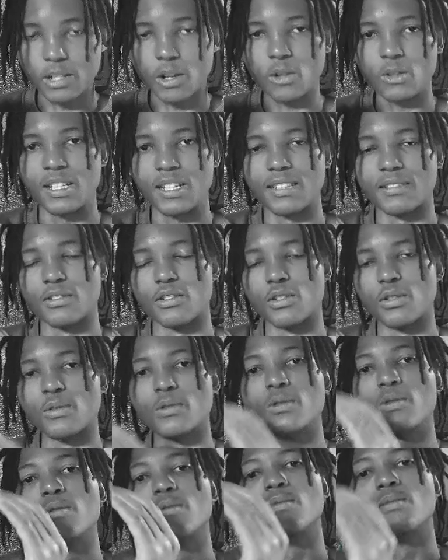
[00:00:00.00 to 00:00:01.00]
nodes that
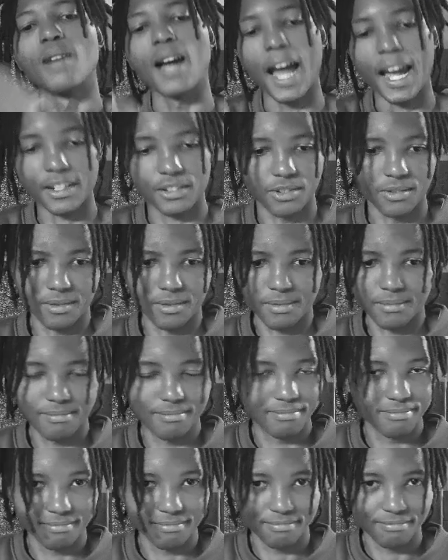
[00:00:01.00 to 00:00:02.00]
do actions.
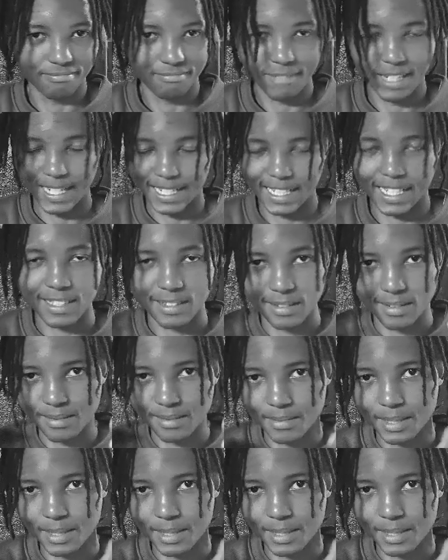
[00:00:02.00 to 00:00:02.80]
Right? It's